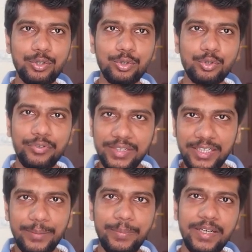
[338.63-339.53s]
to
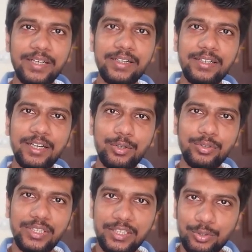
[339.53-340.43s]
quickly bring
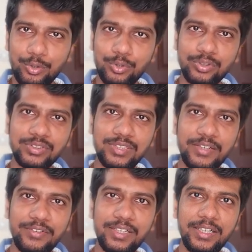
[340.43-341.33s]
down the glucose
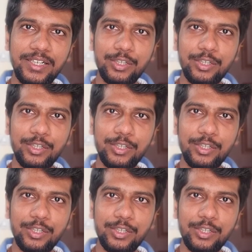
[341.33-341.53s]
level